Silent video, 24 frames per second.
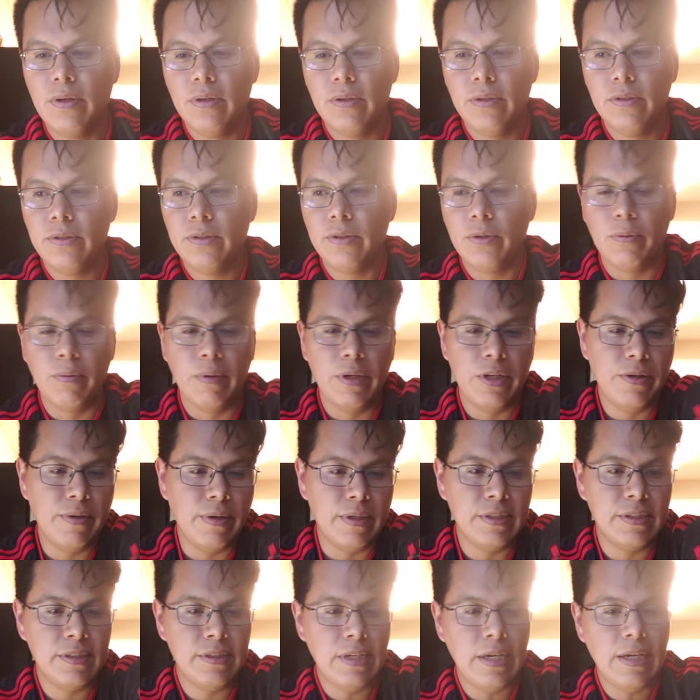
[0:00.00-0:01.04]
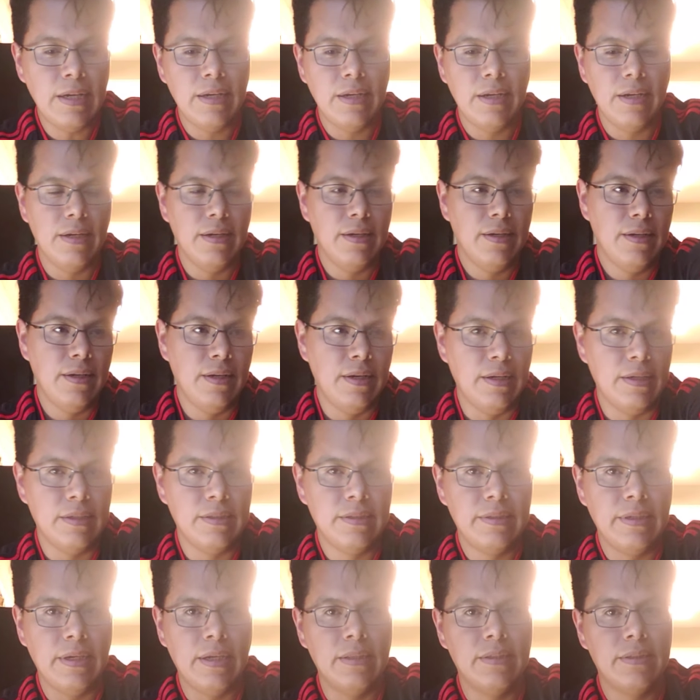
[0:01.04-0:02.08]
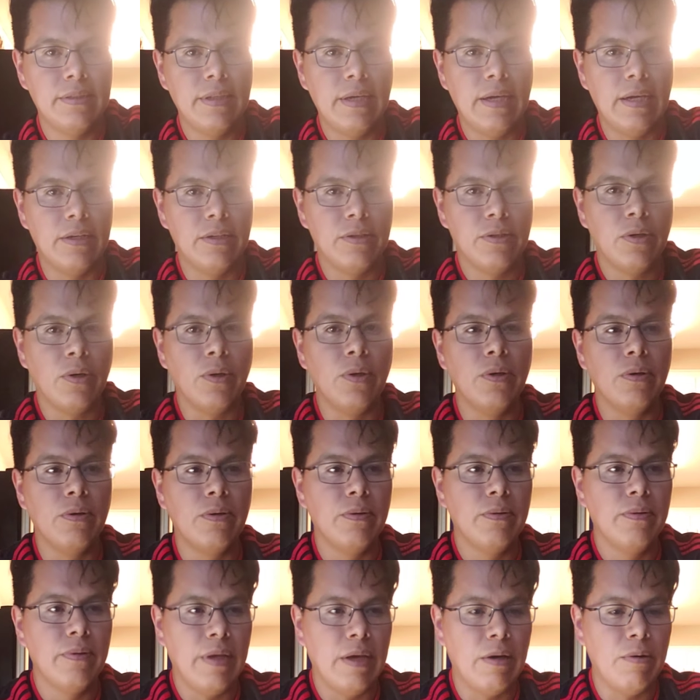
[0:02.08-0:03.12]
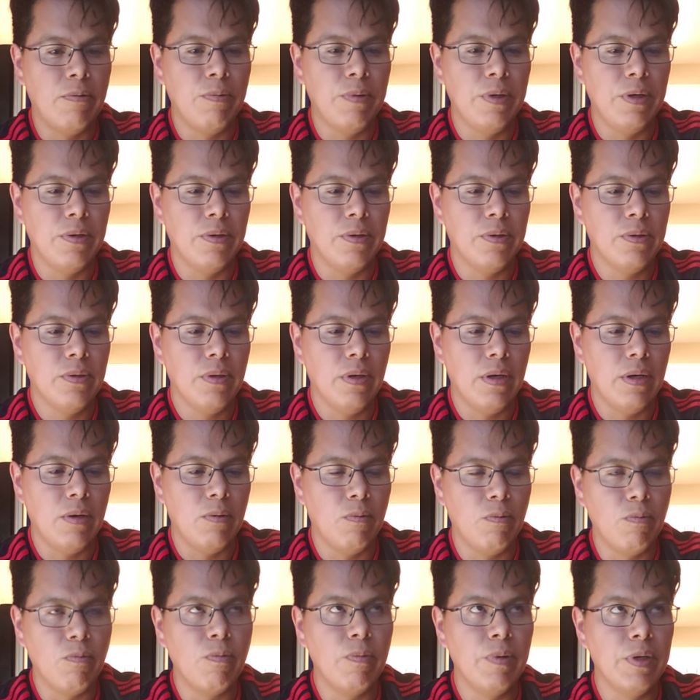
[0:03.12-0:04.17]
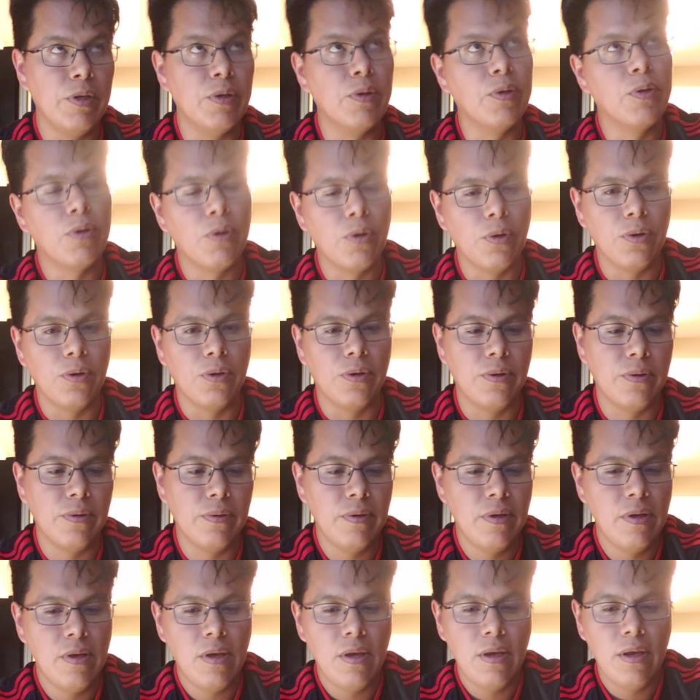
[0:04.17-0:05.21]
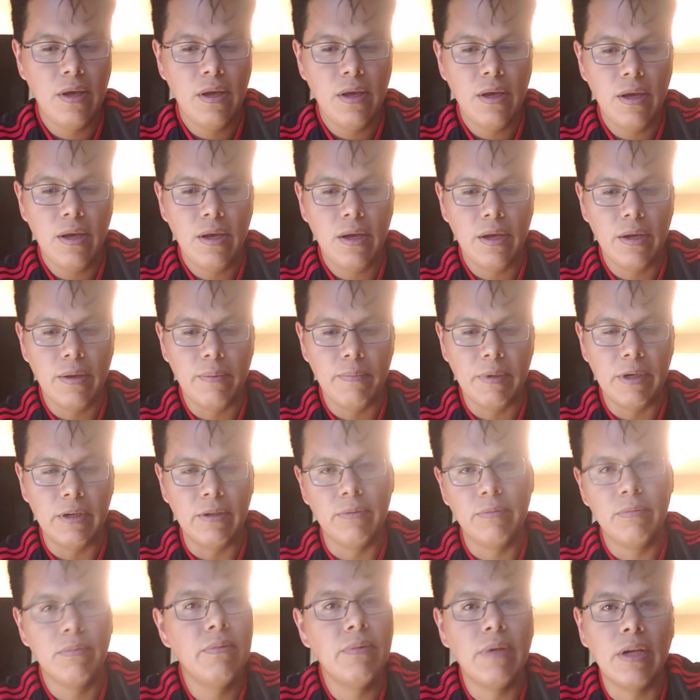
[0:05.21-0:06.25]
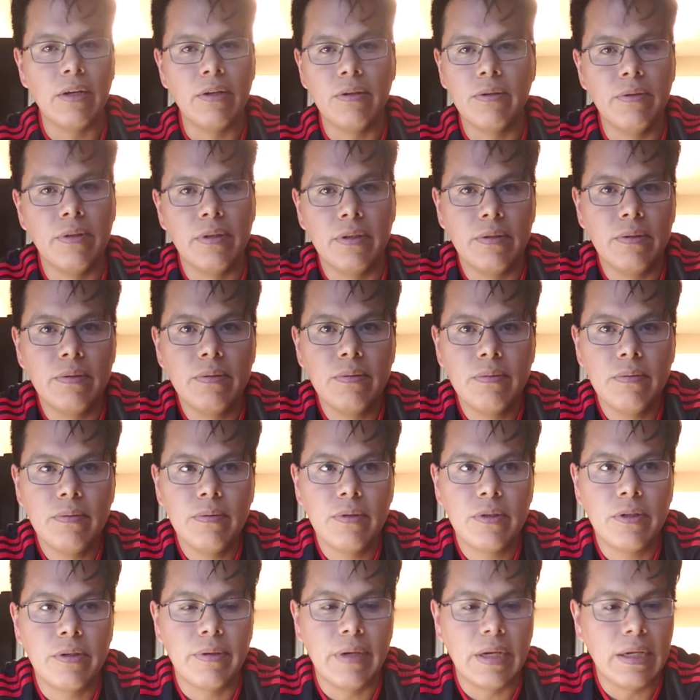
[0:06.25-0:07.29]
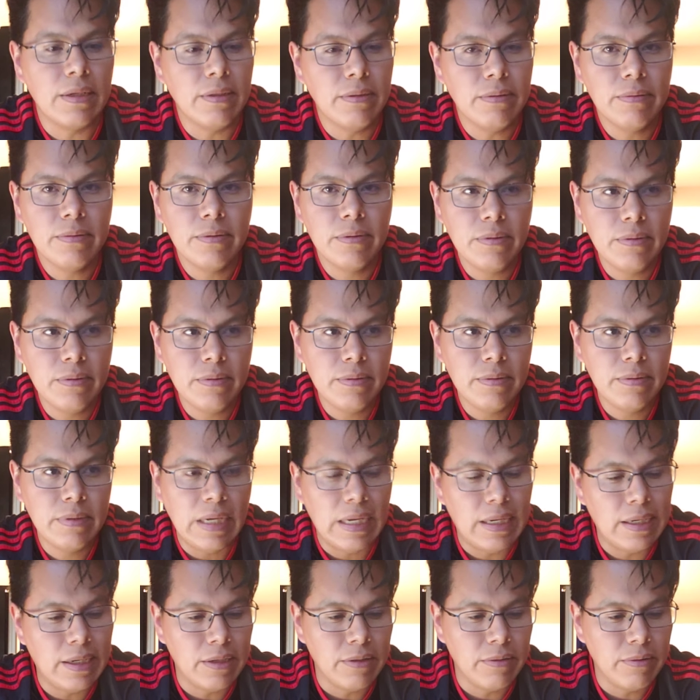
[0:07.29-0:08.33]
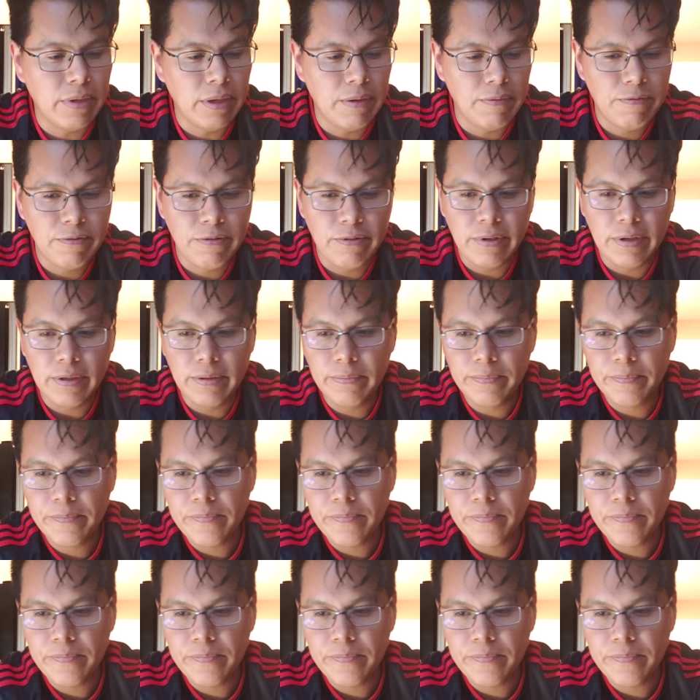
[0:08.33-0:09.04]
So when you extend it, it extends that coil, that wheel coil. I don't know the correct technical name for it.